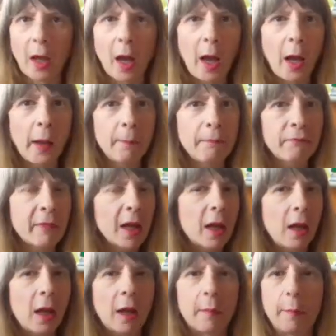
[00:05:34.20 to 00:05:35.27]
a
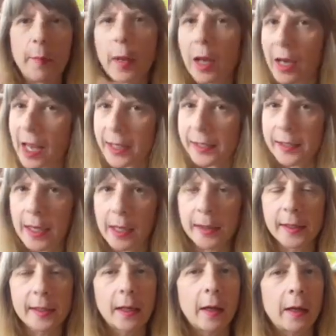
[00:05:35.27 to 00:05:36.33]
burlesque
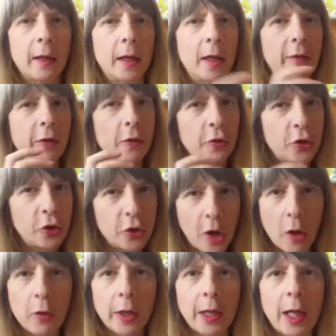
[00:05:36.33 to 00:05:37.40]
dancer. If you're
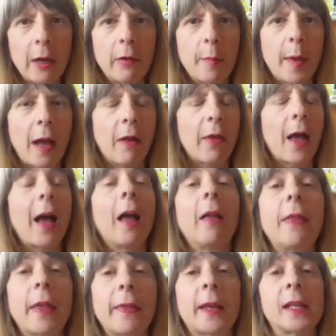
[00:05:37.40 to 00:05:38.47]
so clear about that,
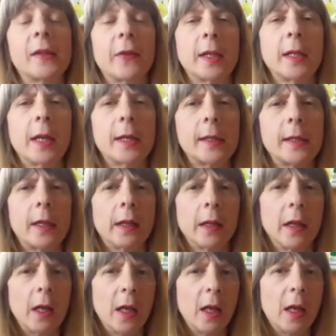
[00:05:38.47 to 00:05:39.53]
then that's fantastic.
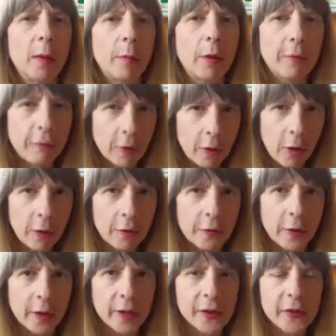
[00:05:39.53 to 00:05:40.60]
But for a lot
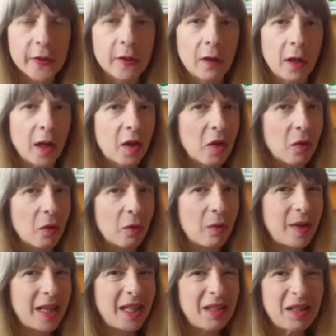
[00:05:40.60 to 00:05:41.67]
of us,
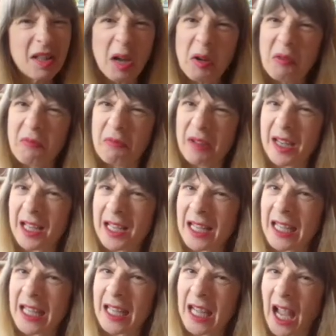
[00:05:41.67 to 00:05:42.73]
we don't
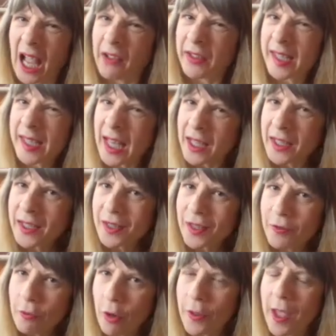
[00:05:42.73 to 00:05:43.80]
really have a sense
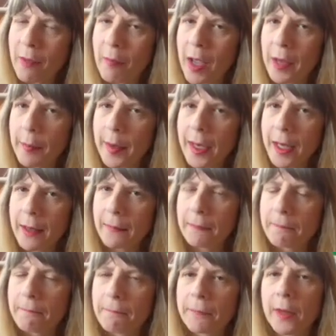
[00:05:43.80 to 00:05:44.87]
of what that might be.
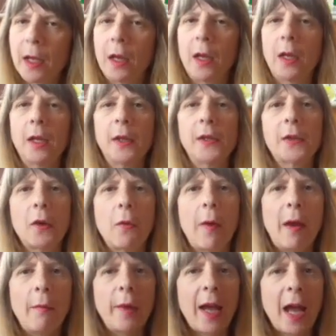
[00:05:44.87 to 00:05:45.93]
So
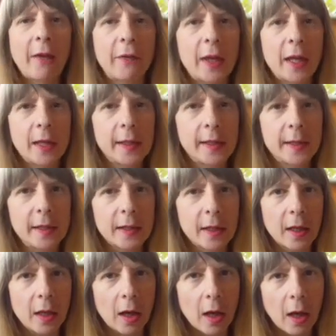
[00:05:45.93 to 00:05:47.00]
when we have this
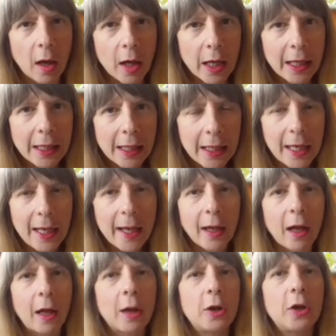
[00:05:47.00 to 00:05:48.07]

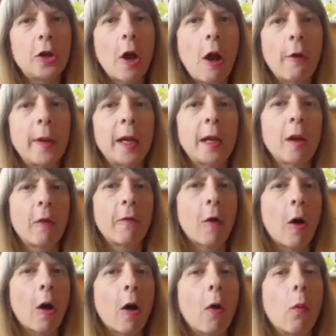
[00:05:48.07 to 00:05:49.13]
clear knowing of
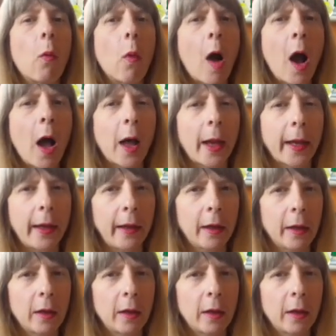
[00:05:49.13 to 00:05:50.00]
our why,